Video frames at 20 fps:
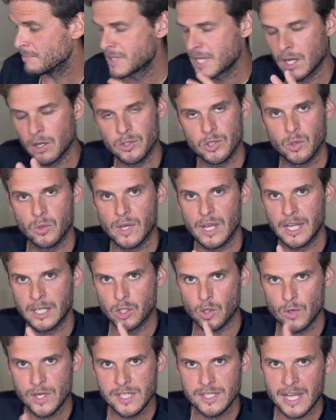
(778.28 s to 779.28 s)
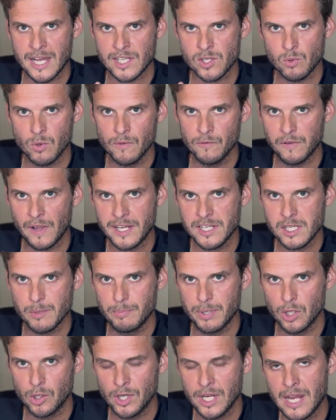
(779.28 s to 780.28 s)
telling you, increase that swim
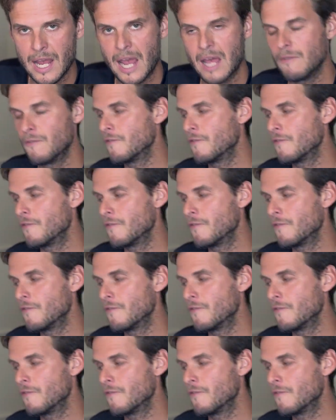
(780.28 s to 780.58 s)
flexibility and